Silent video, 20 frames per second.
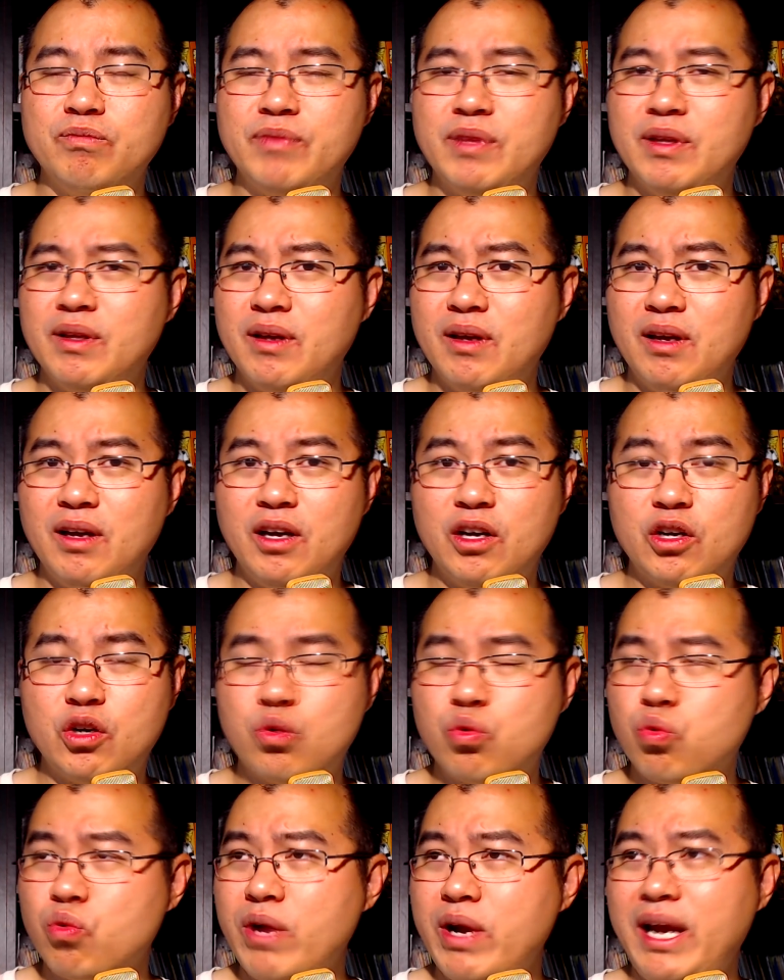the a
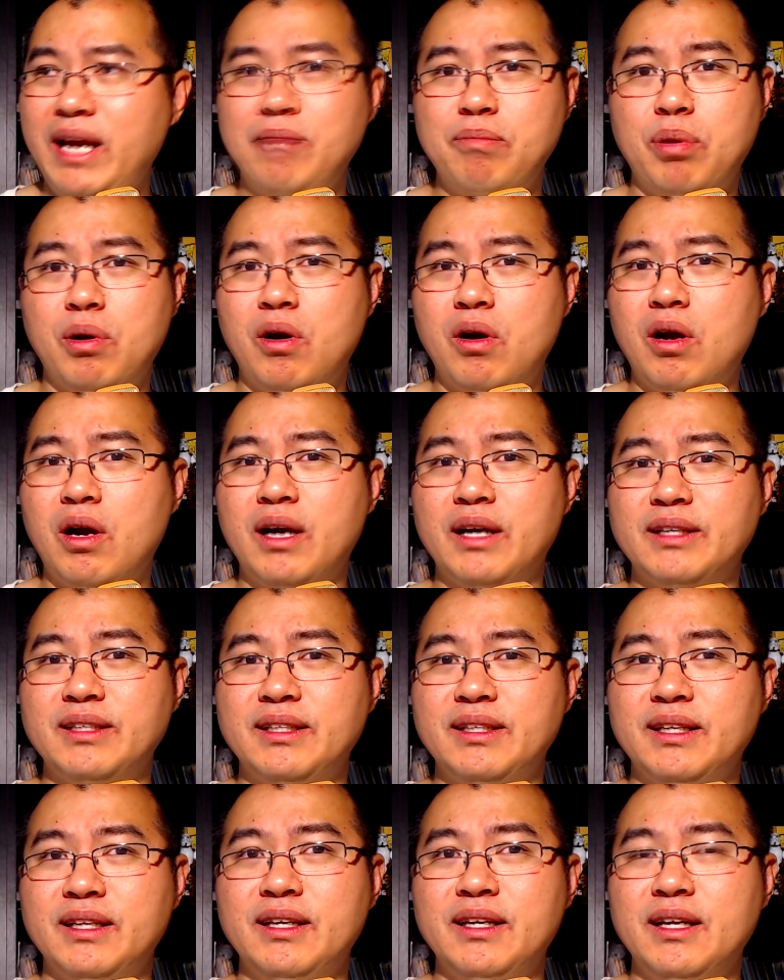great part
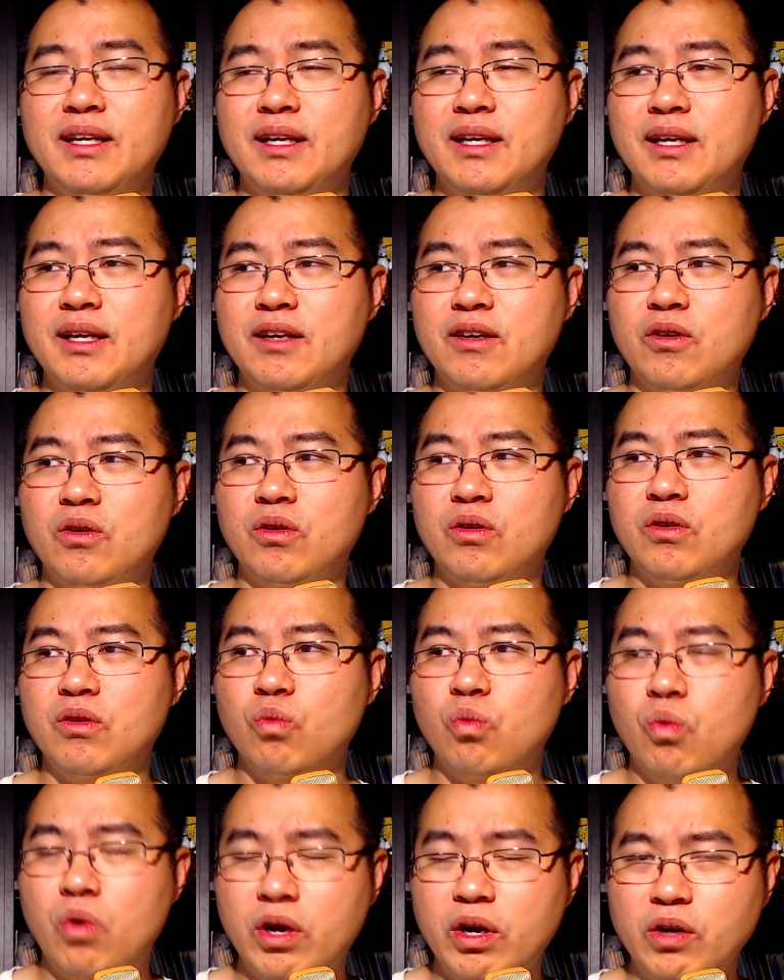uh, uh
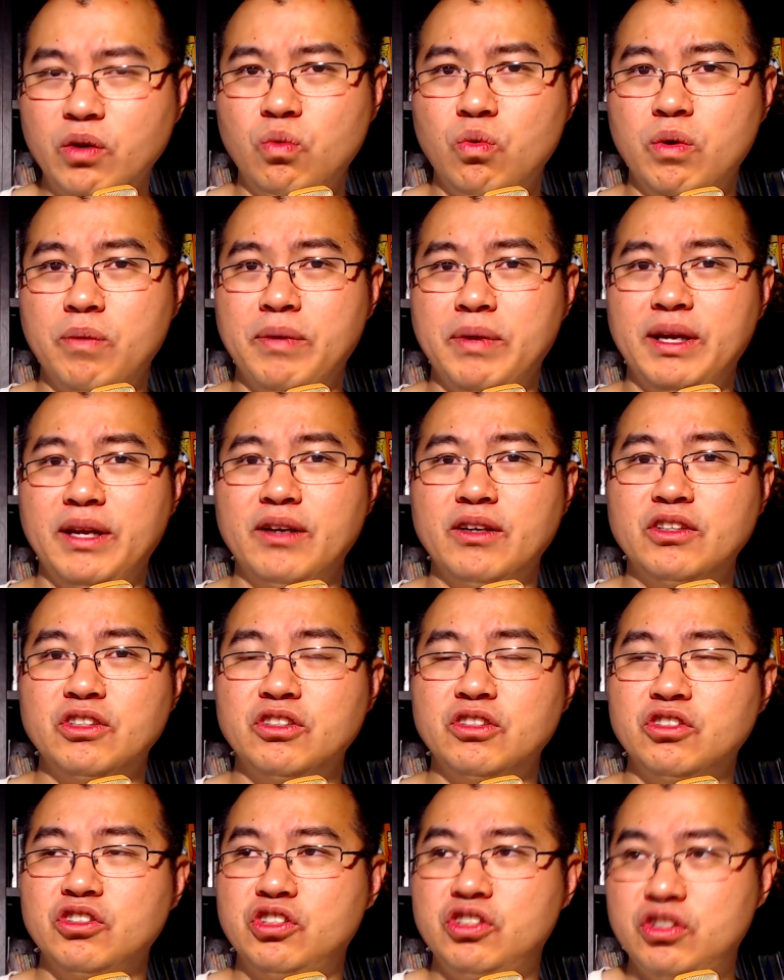Wonder Woman
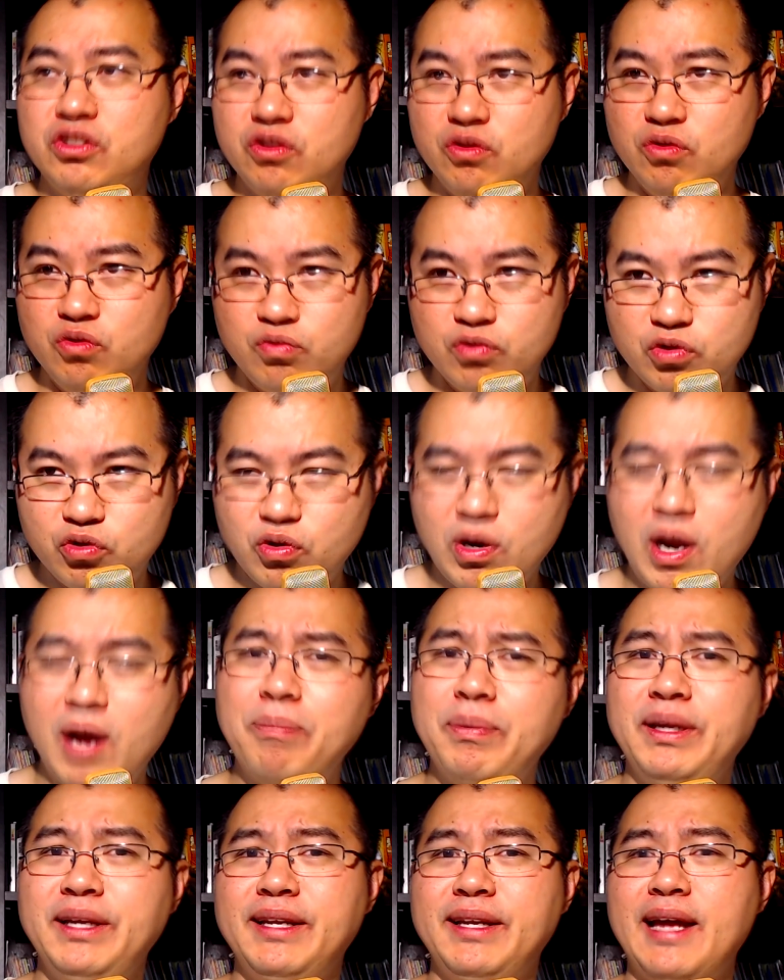
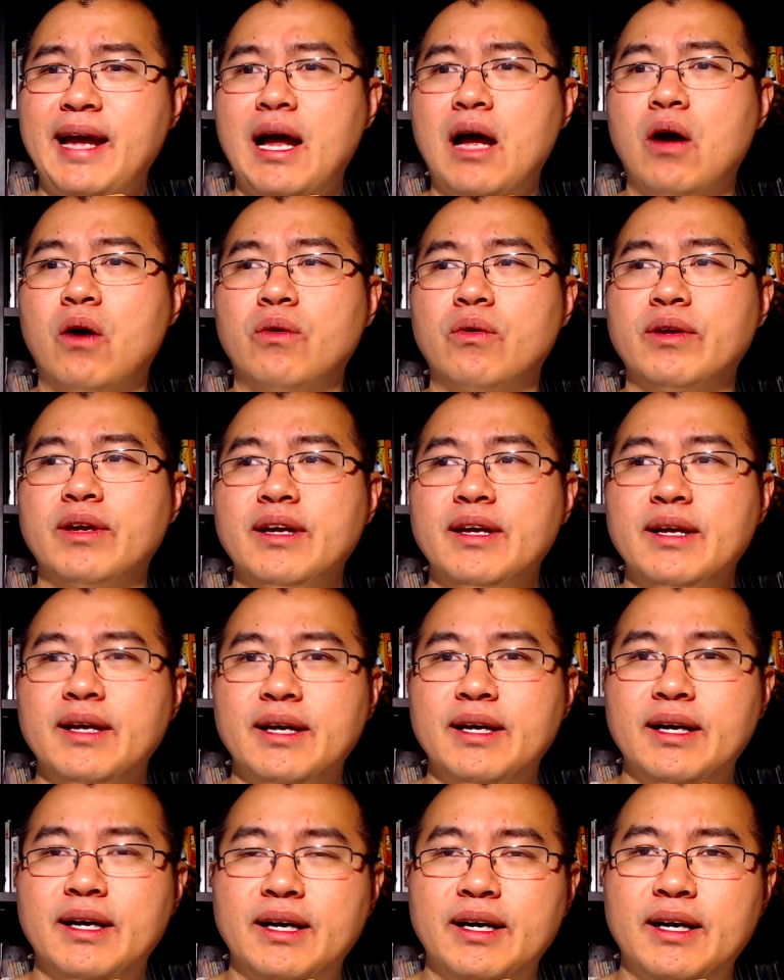dropping down
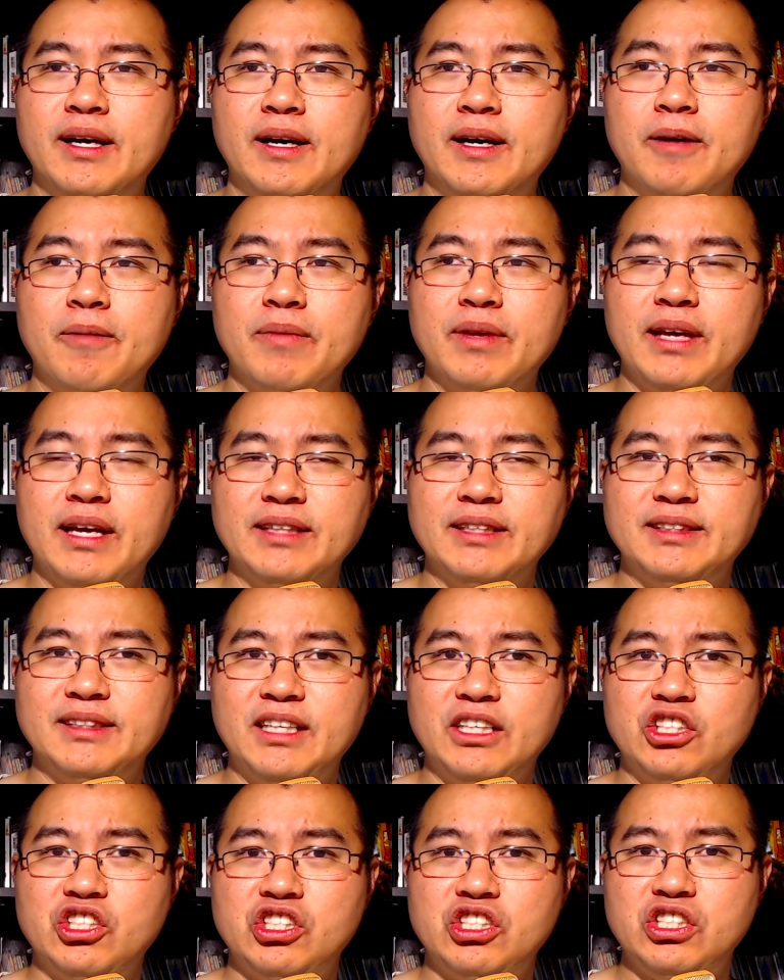um, and says,
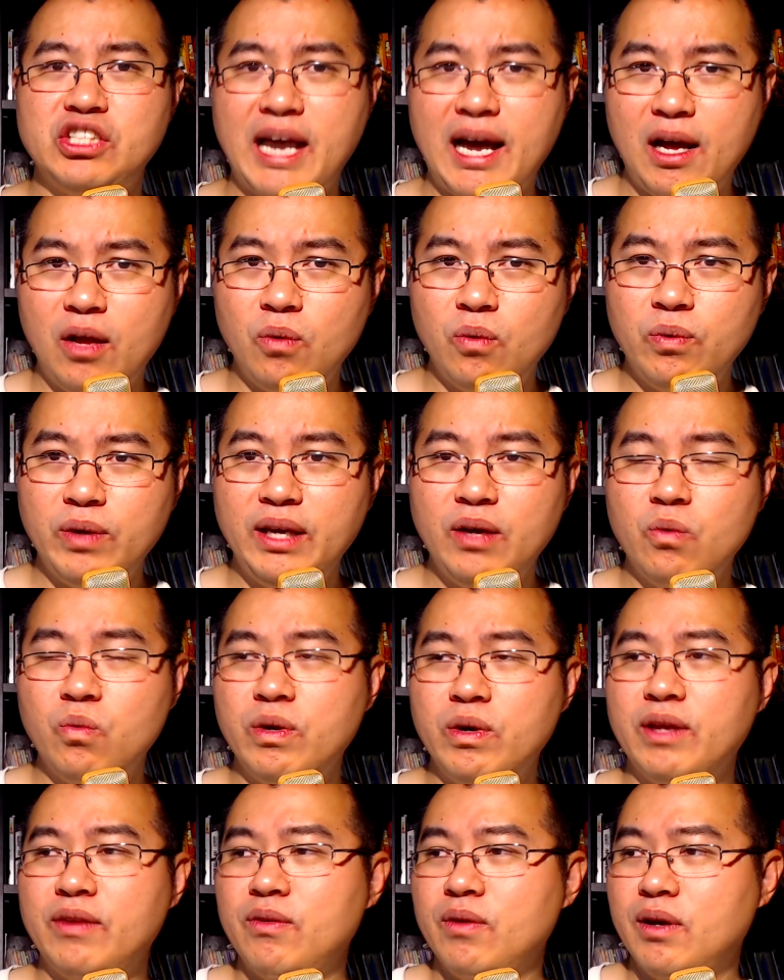Shall we
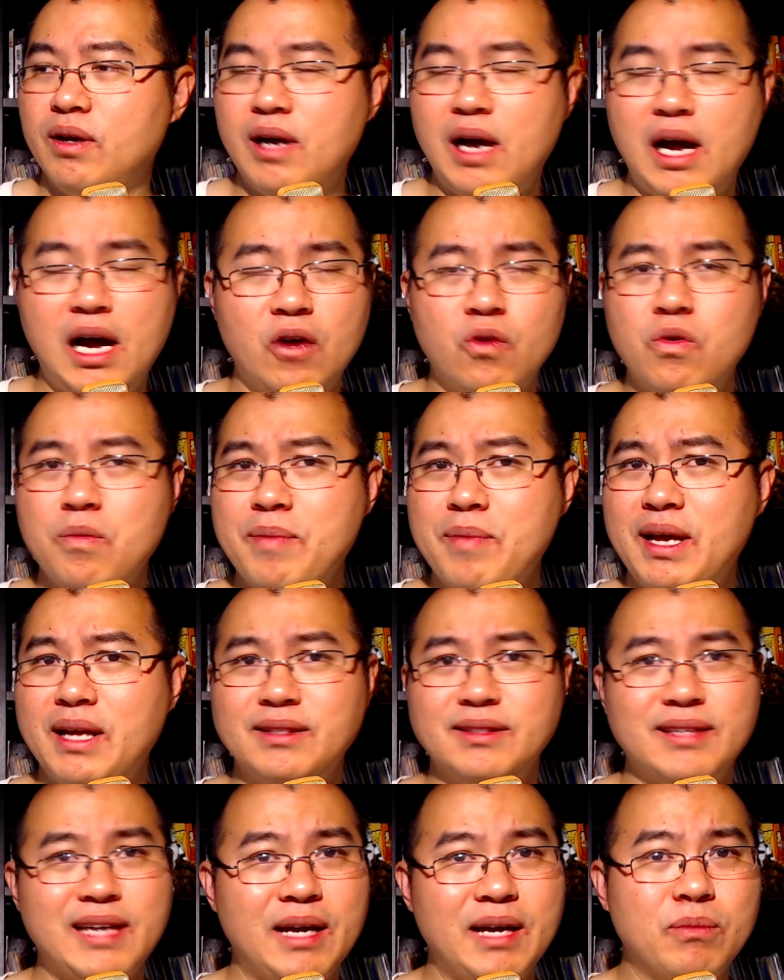with uh, Aquaman
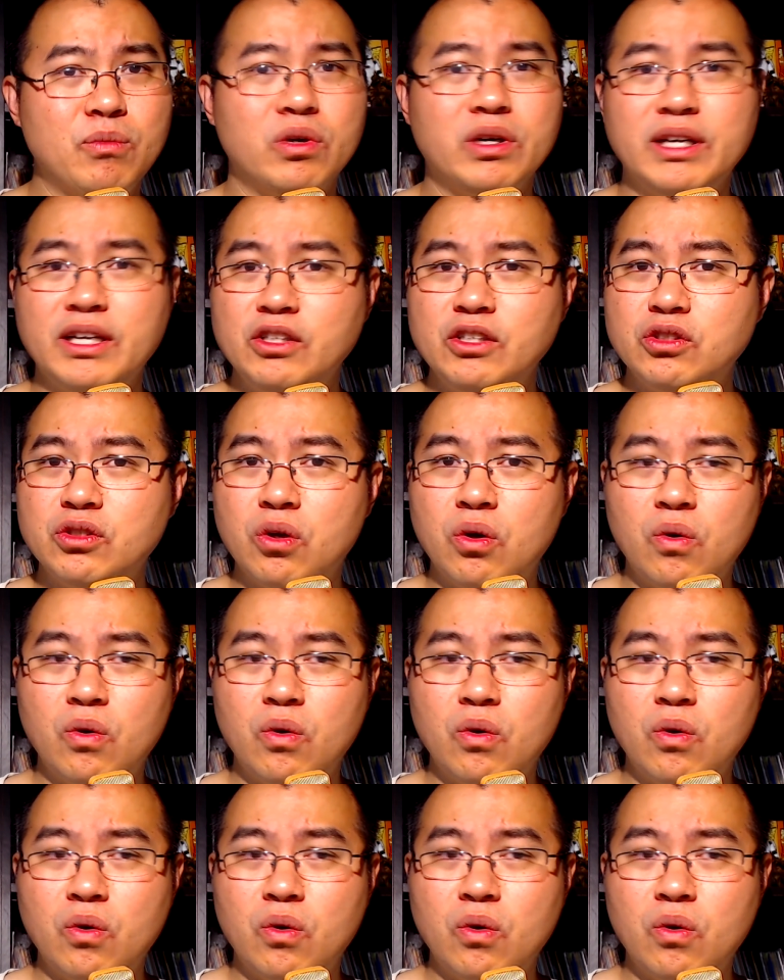Cyborg in tow?